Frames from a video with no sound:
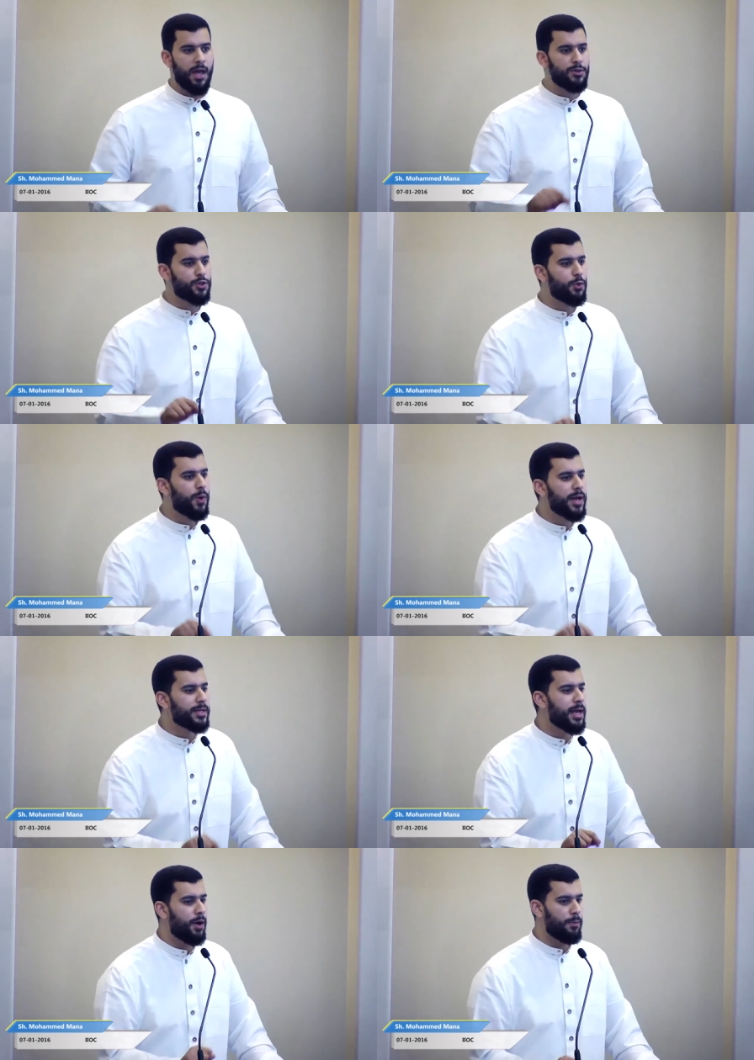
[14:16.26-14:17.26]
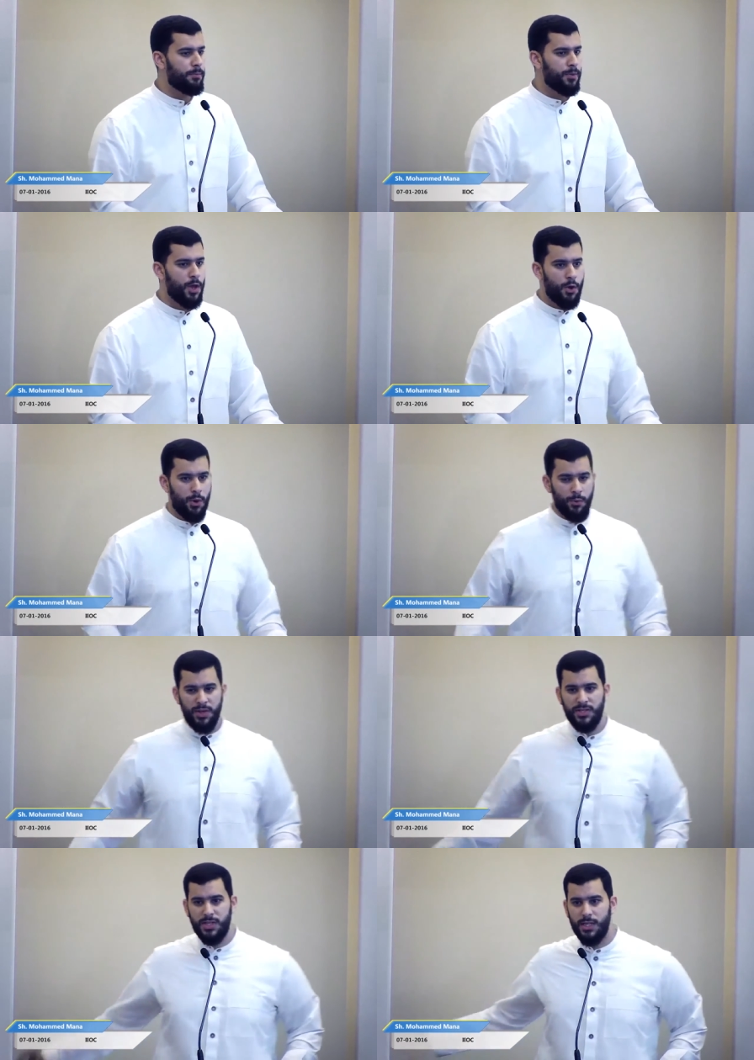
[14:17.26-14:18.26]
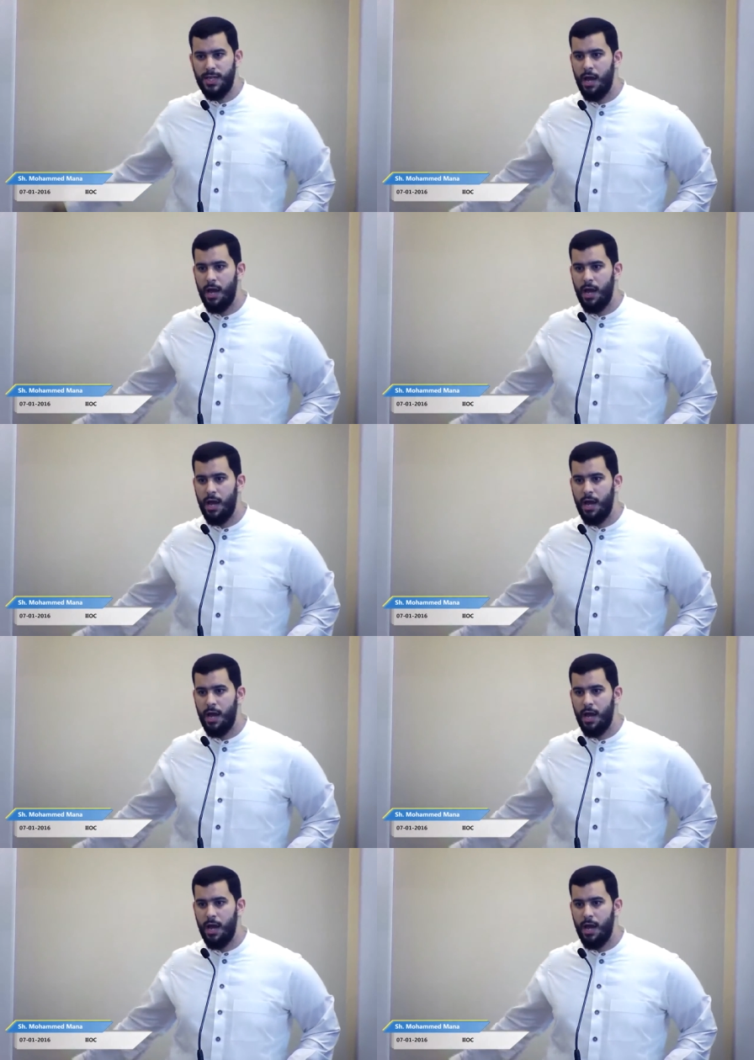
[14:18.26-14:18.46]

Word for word: And so right now, when we sit